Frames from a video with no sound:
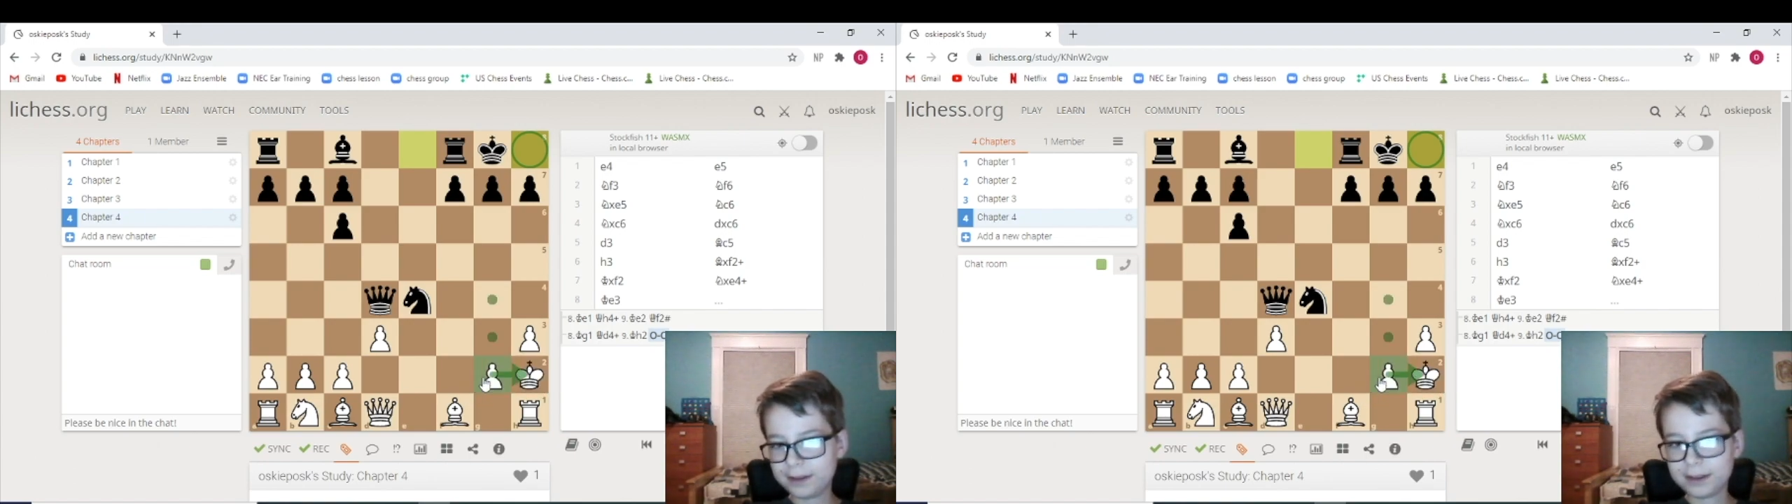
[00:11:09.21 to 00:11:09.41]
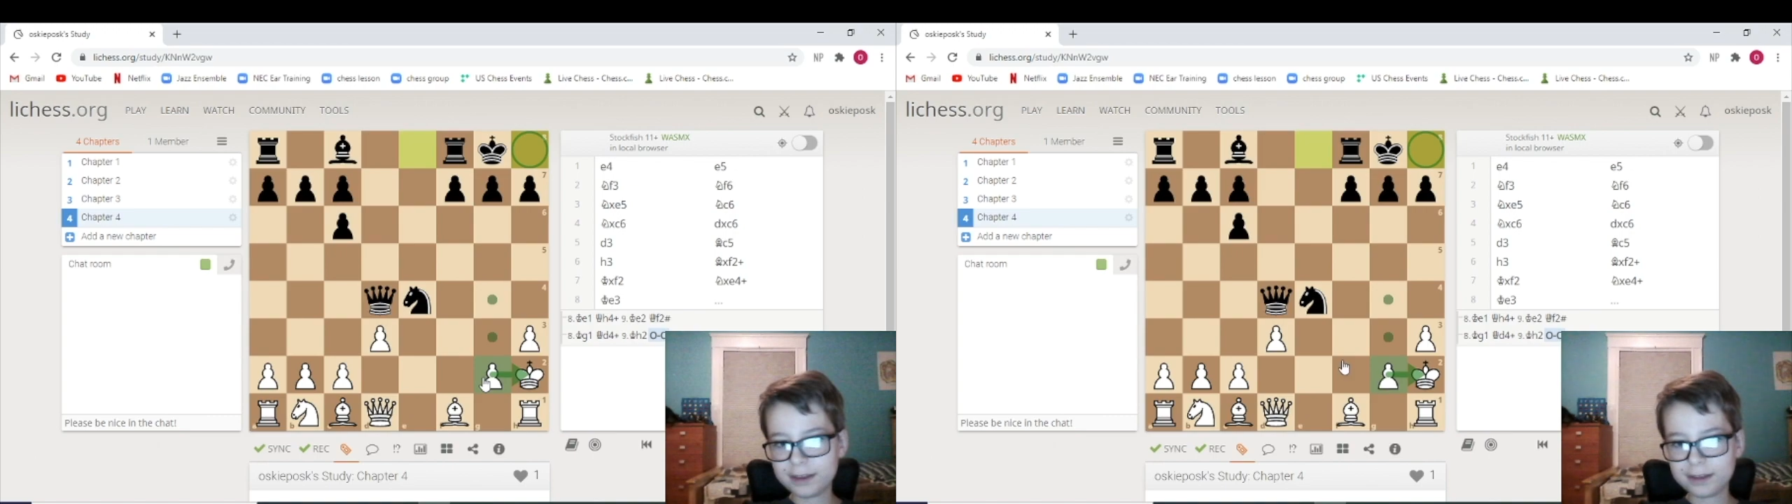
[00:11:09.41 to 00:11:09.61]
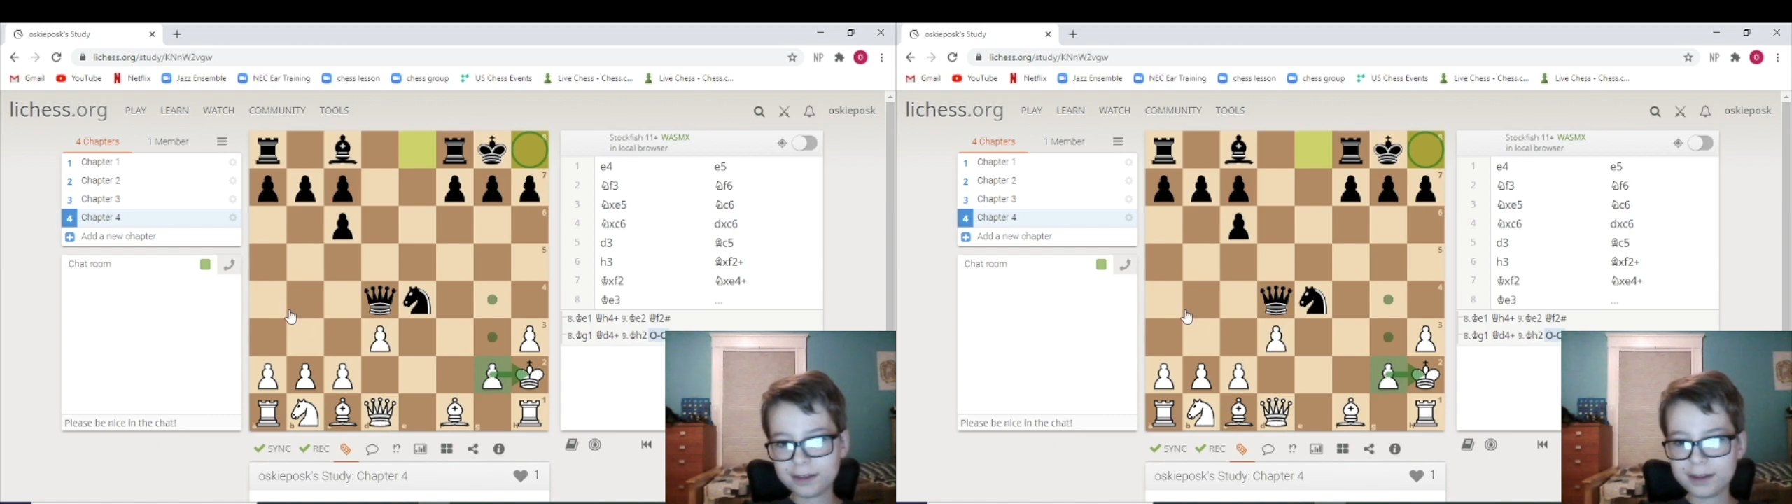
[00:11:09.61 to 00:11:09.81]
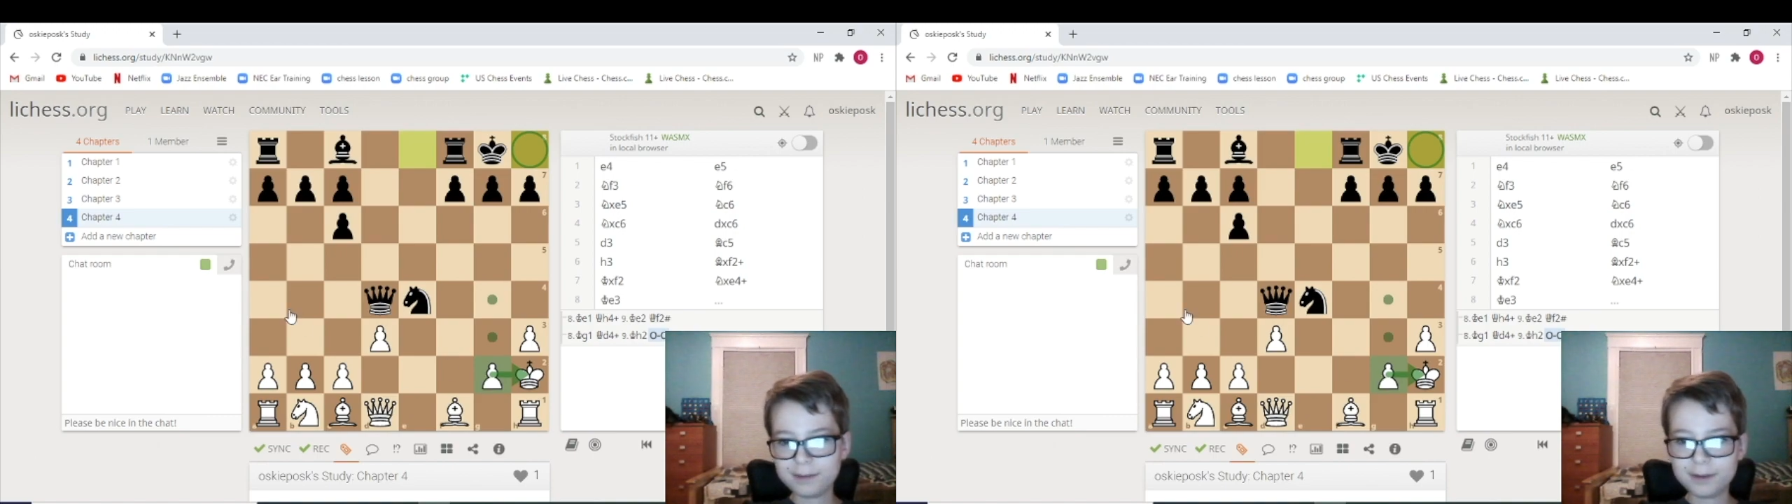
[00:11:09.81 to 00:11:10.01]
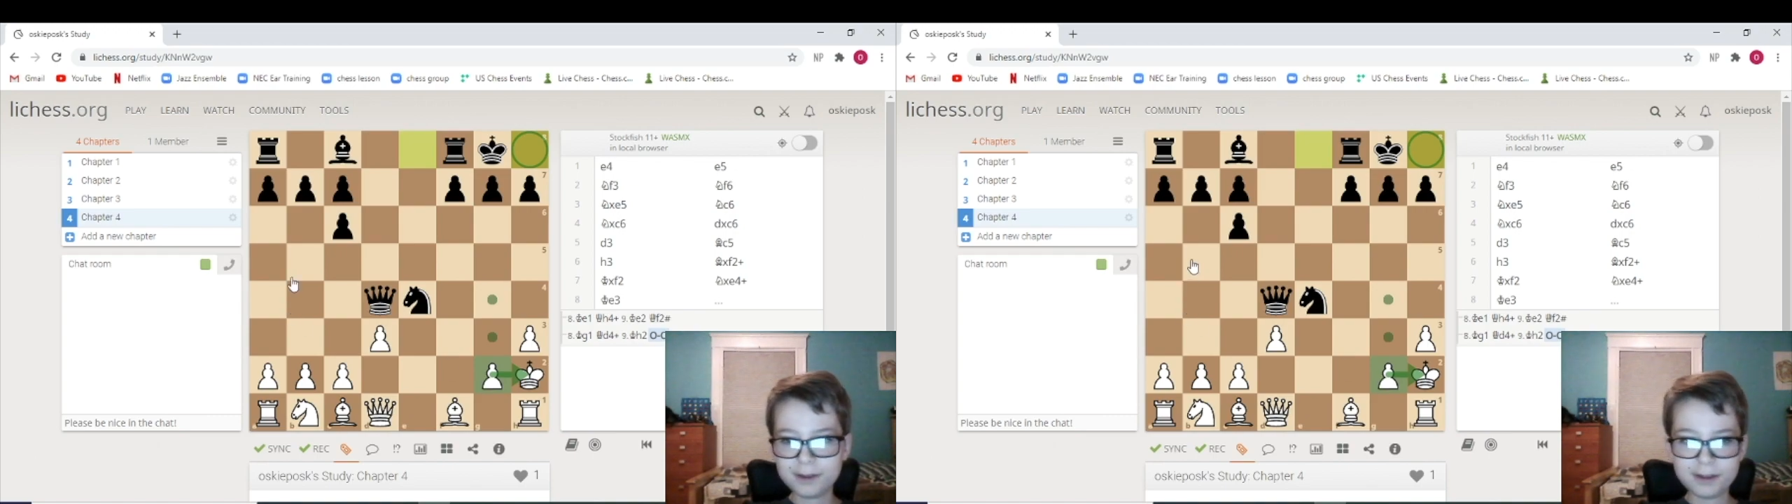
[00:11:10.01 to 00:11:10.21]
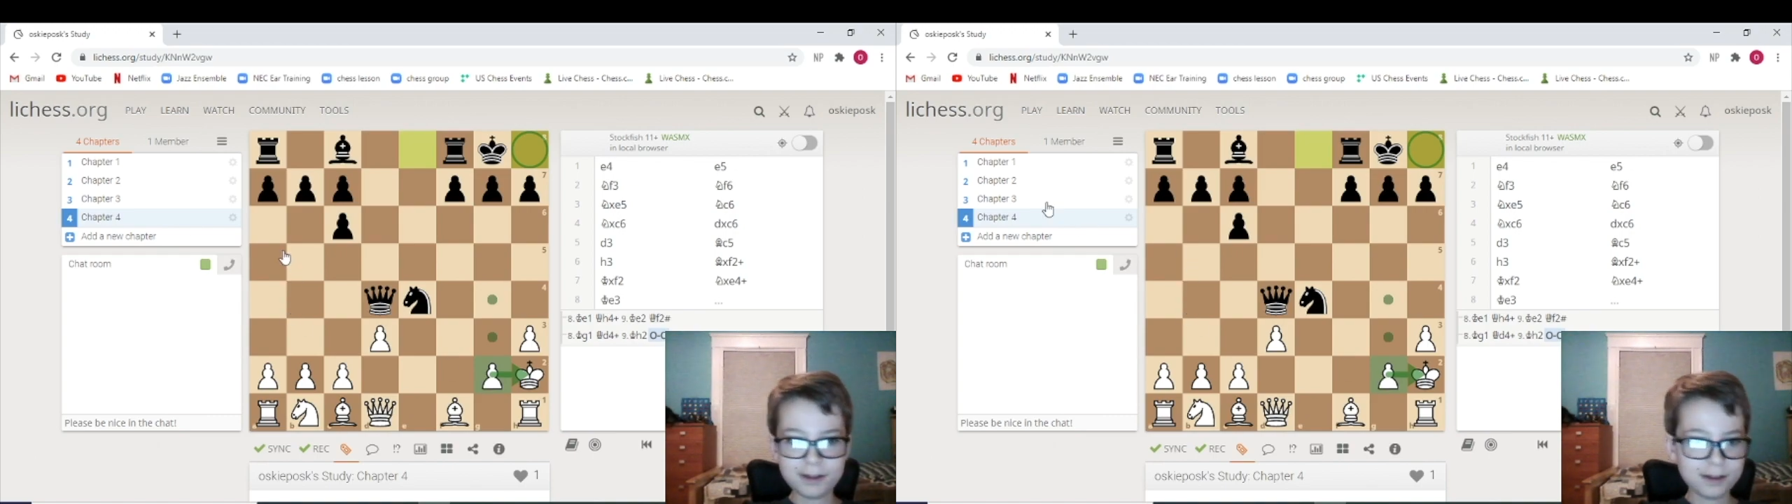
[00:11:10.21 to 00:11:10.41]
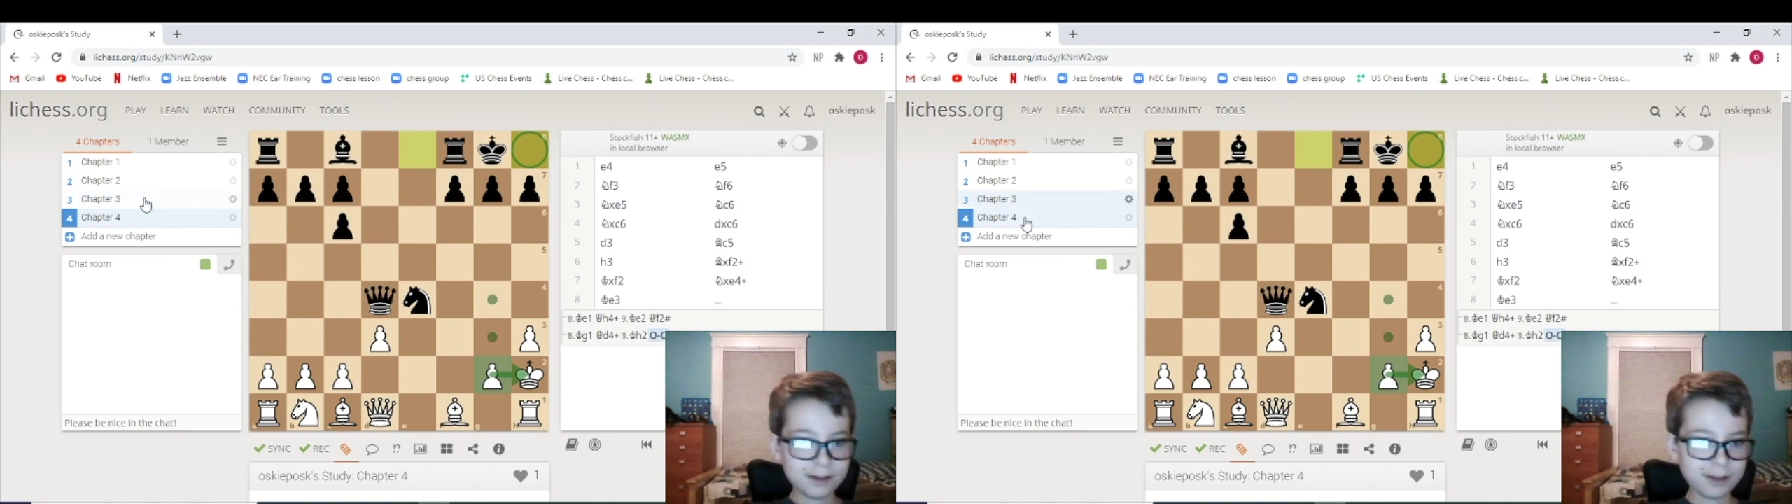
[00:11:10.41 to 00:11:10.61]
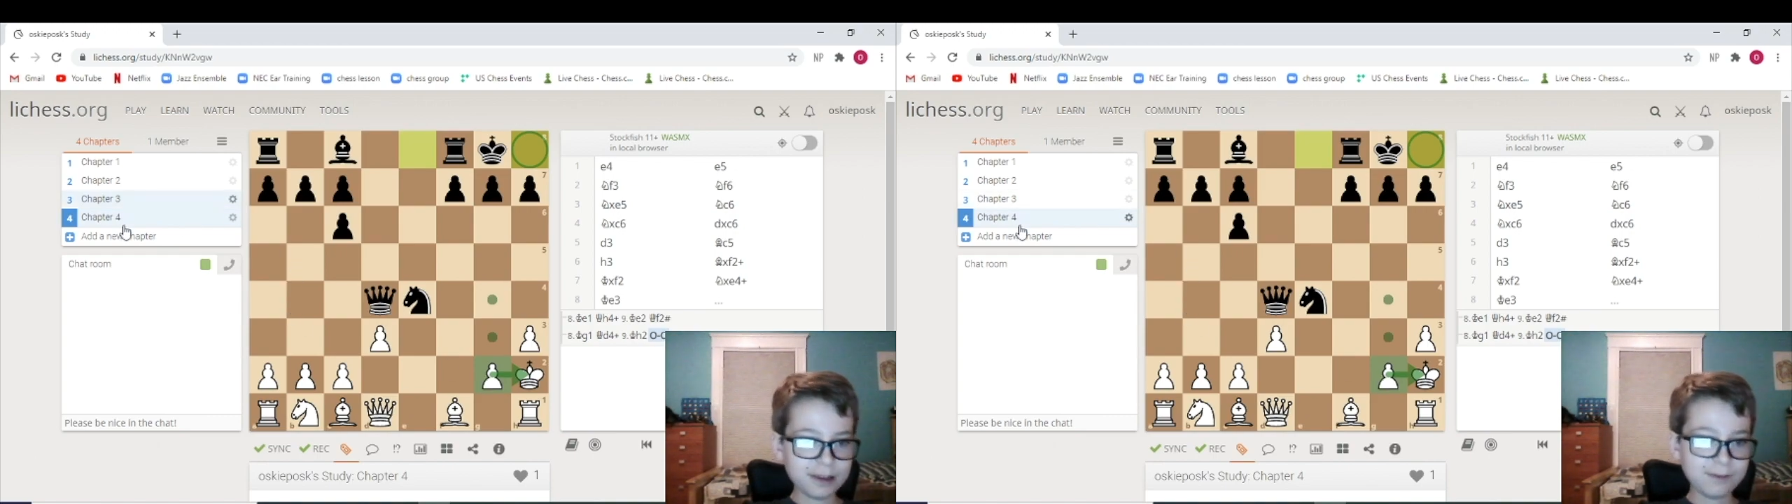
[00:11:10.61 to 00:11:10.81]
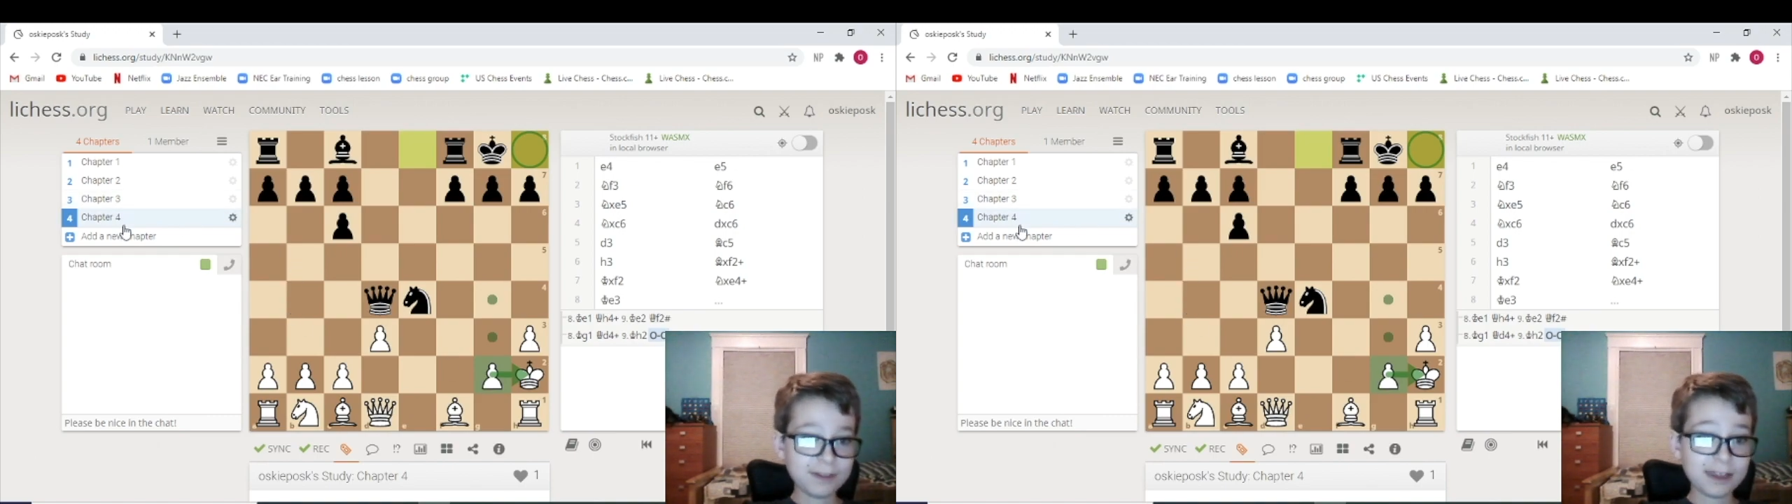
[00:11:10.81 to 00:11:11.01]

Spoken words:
is some of the stuff in